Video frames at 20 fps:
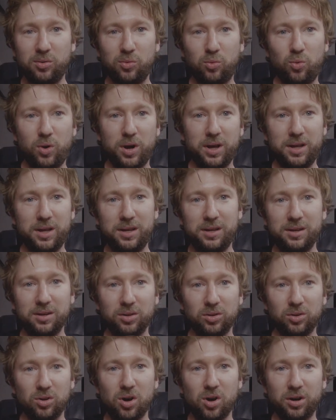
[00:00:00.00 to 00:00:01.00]
way
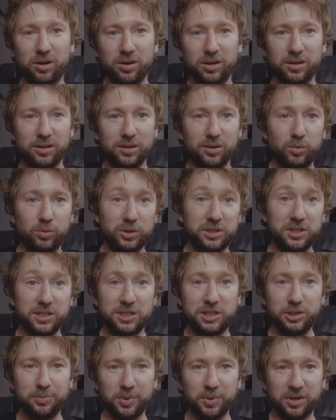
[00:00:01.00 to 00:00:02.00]
longer, which
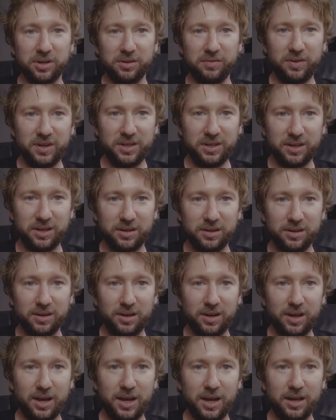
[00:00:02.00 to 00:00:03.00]
is super convenient
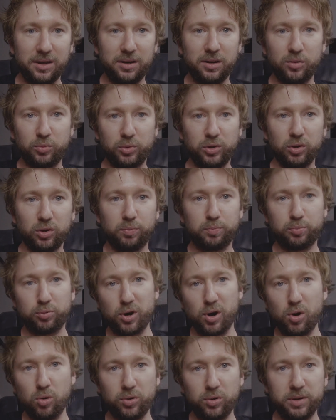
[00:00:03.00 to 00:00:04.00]
and a real
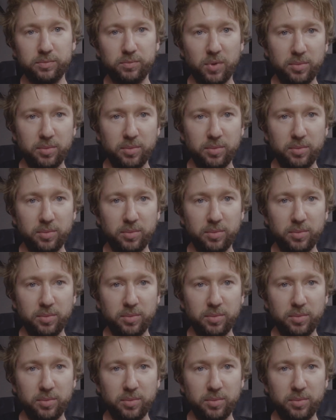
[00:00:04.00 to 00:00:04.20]
pro in my